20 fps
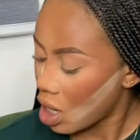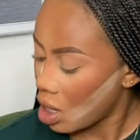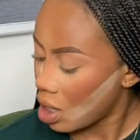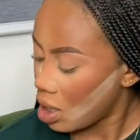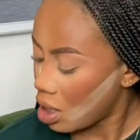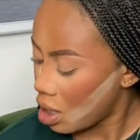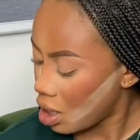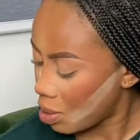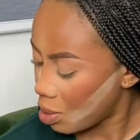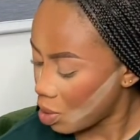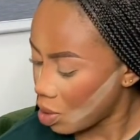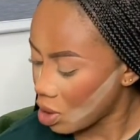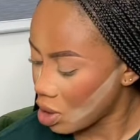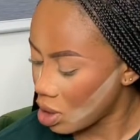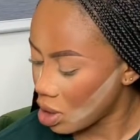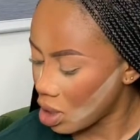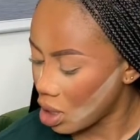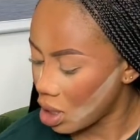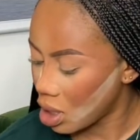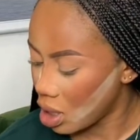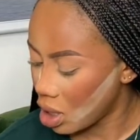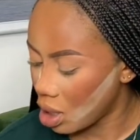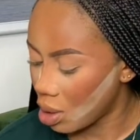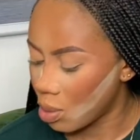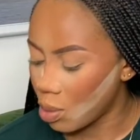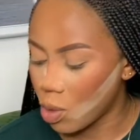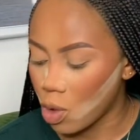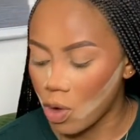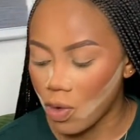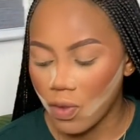Then I'm going to take a
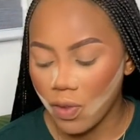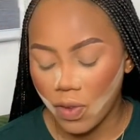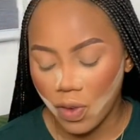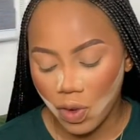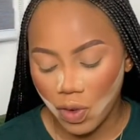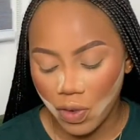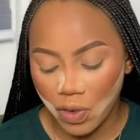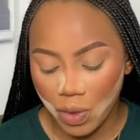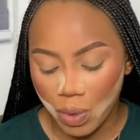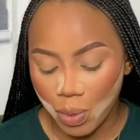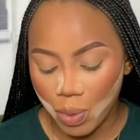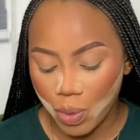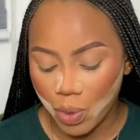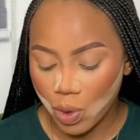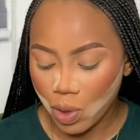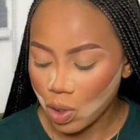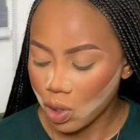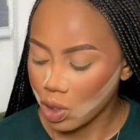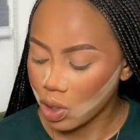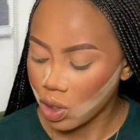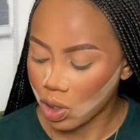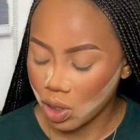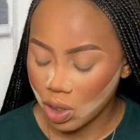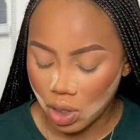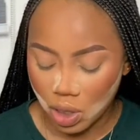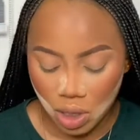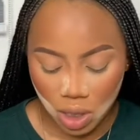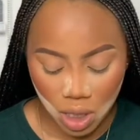more fluffy brush,